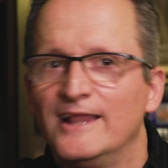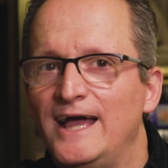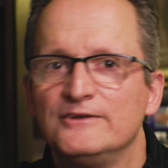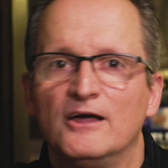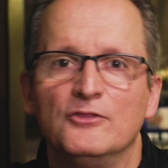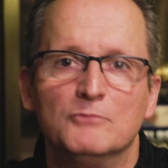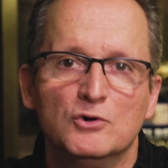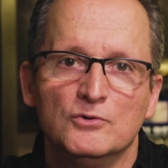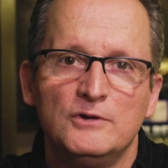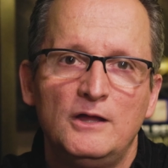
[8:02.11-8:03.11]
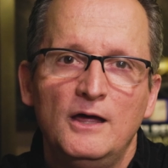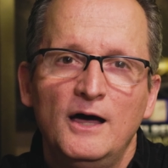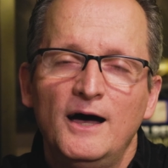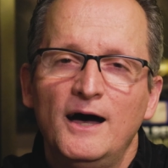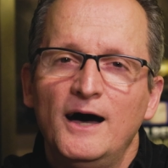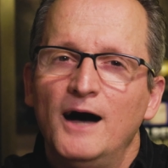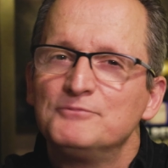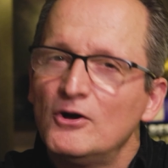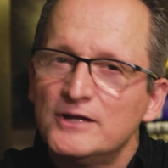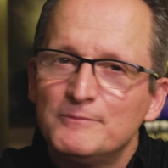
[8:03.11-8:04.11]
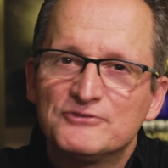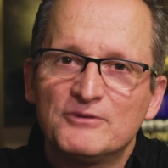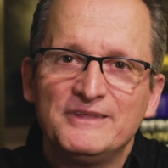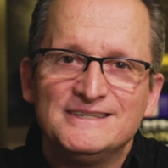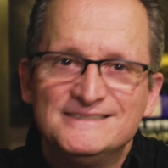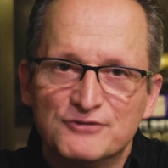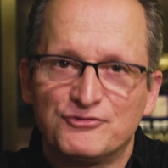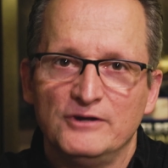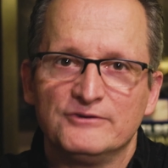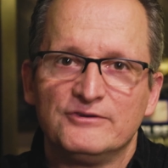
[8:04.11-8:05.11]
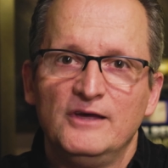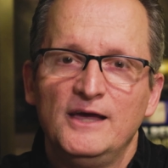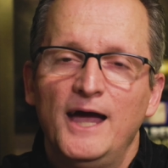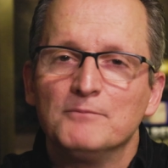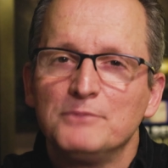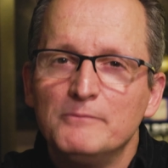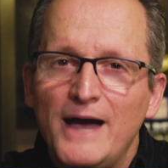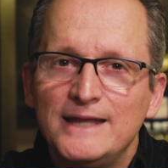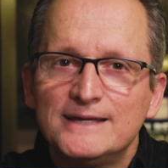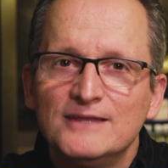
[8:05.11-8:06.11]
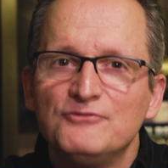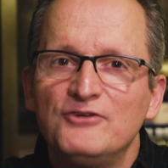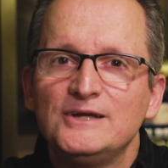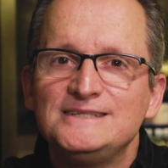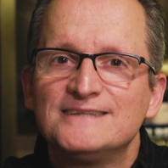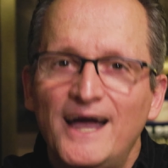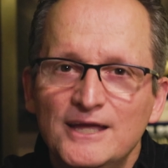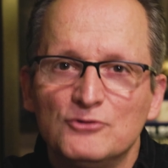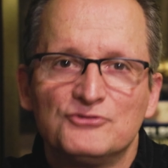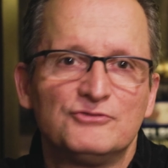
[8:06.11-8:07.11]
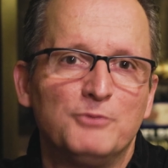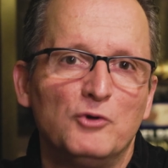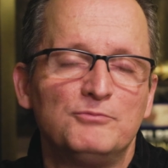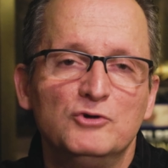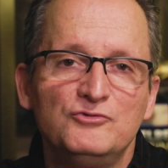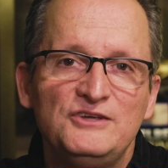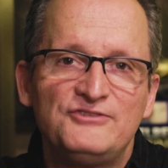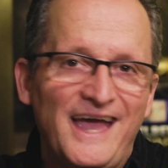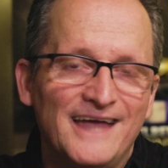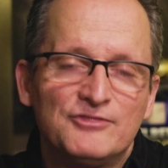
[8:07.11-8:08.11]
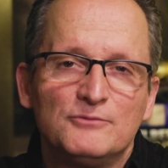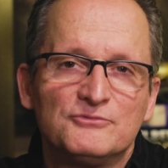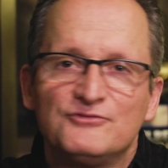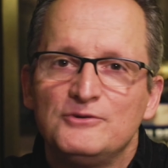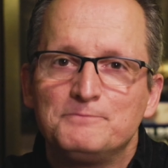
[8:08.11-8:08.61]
and land on the moon. I'm talking about something different, emblematic in the very titles of both movies' anthems of